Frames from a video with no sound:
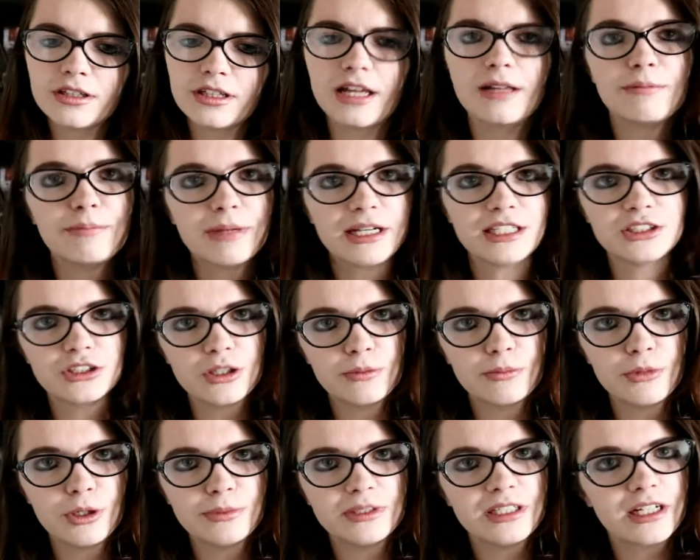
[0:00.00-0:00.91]
like based on
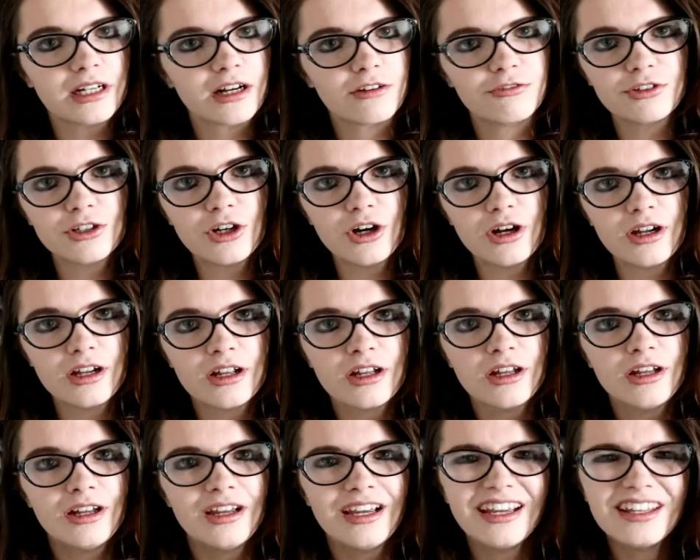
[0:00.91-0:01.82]
Moby Dick, I forgot,
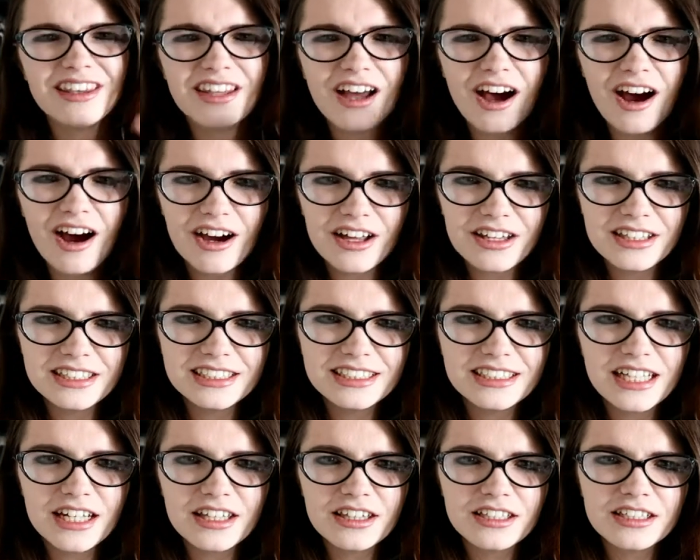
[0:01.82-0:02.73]
In the Heart of the
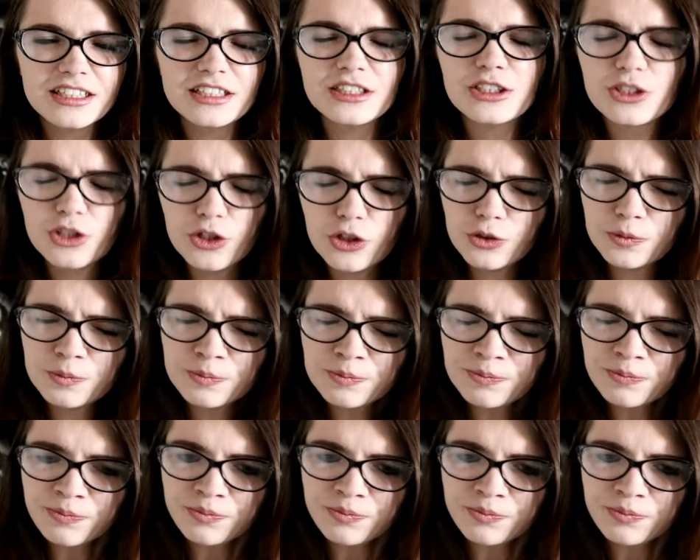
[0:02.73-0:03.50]
Sea I think it's called.